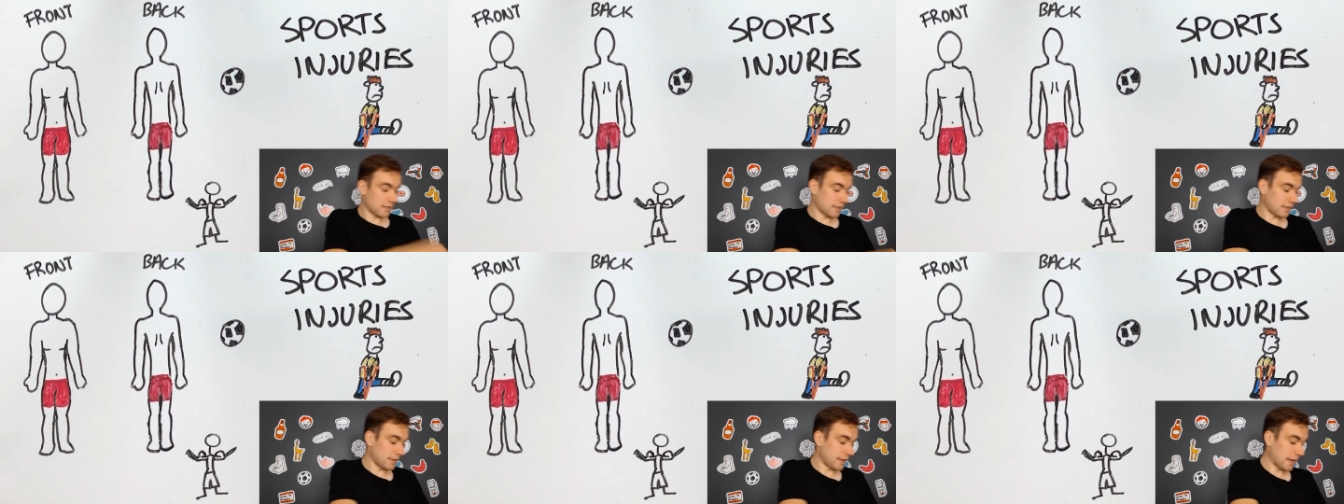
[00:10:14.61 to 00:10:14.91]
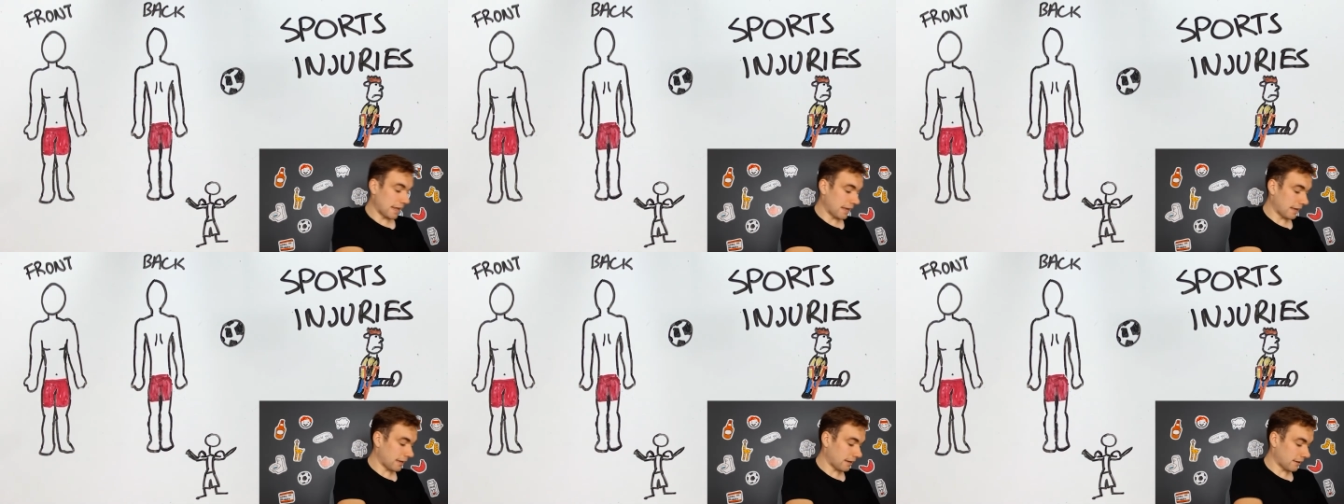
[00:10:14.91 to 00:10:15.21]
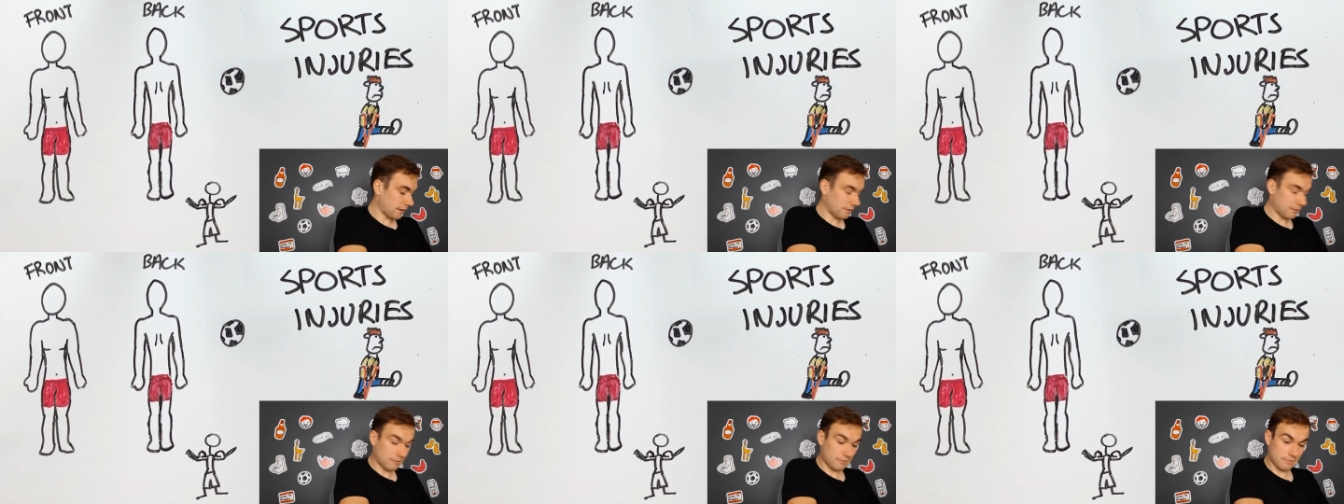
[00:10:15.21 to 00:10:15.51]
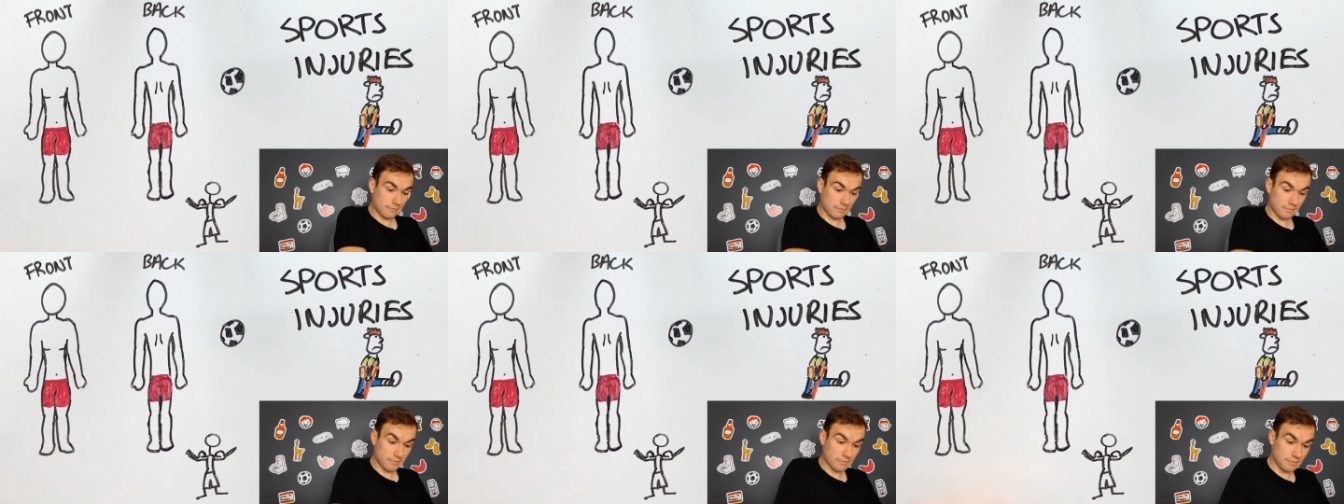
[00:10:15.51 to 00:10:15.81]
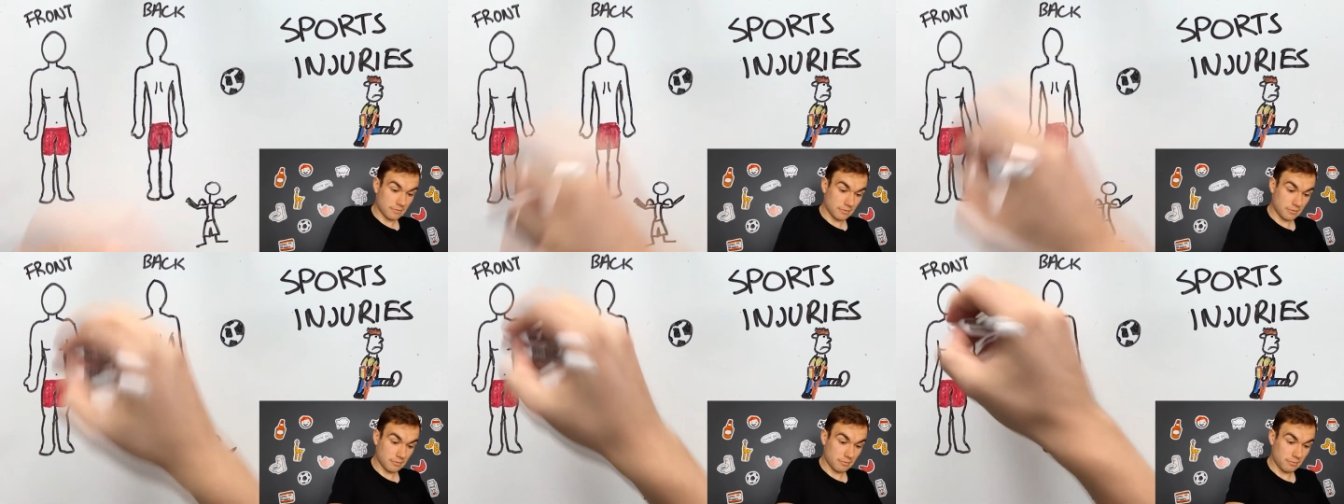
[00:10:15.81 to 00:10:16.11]
neck.
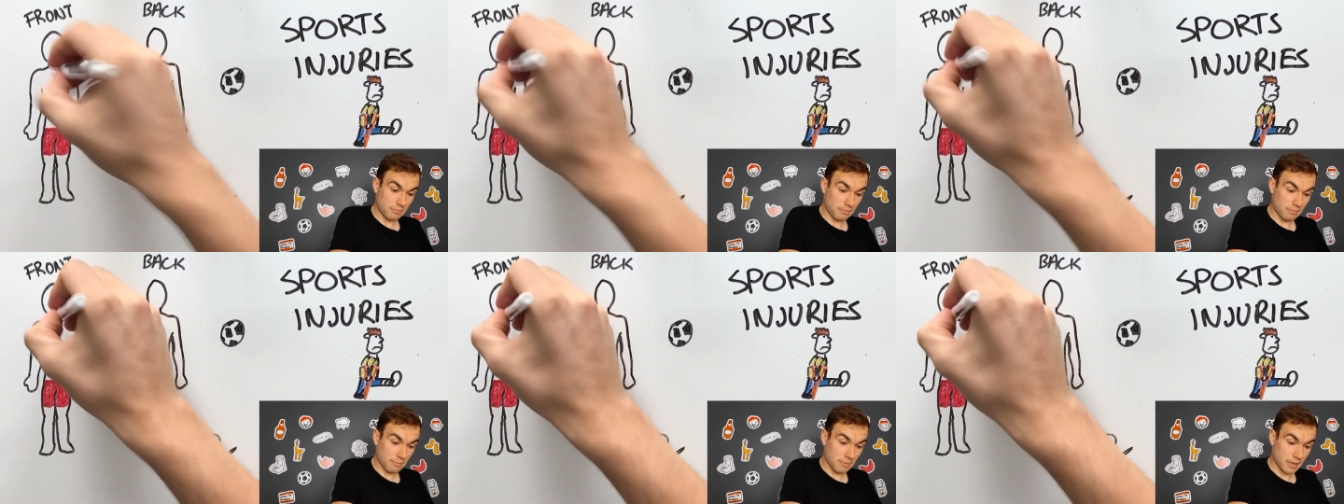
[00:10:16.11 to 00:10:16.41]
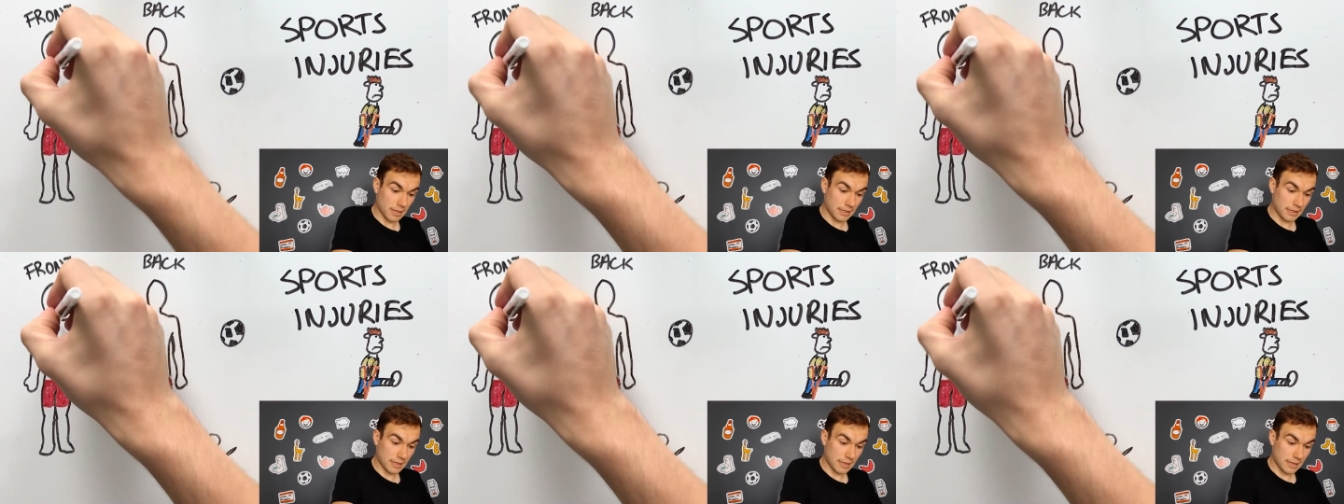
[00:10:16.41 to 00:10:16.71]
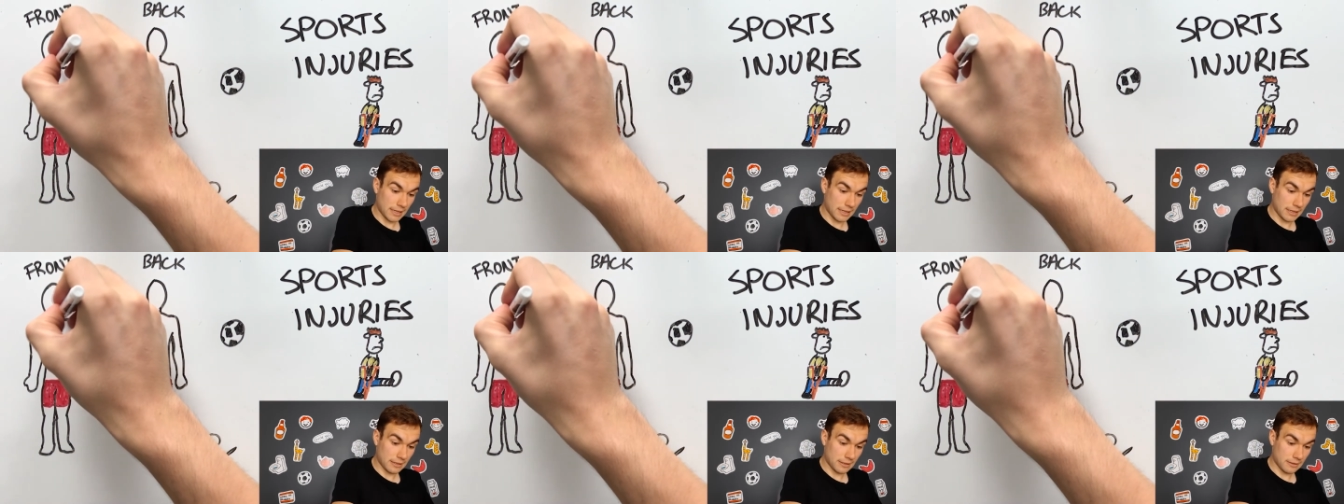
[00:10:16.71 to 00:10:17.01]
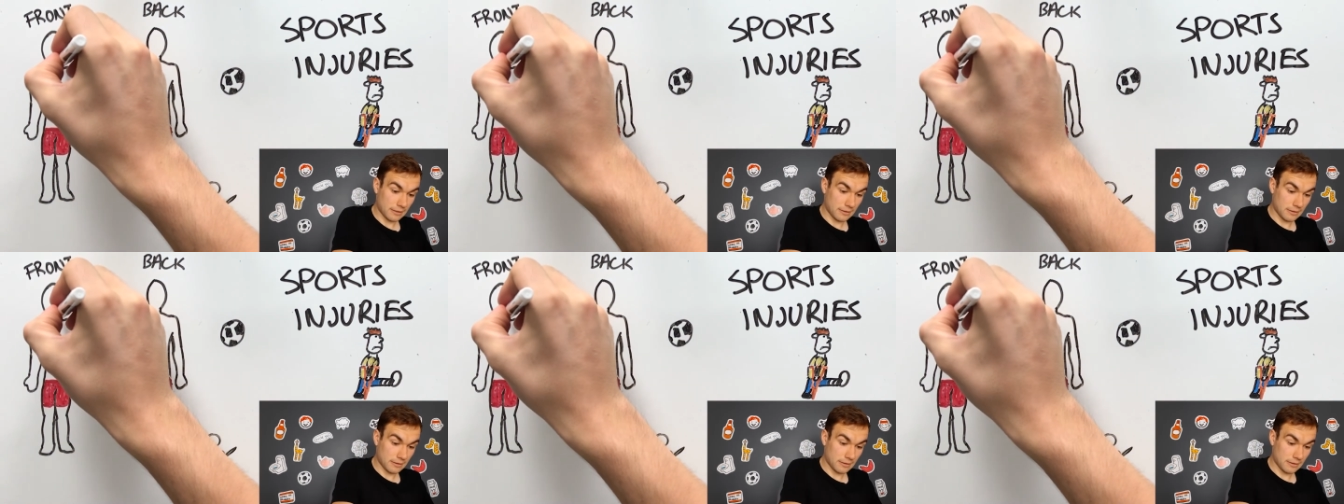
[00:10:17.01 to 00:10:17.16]
My neck.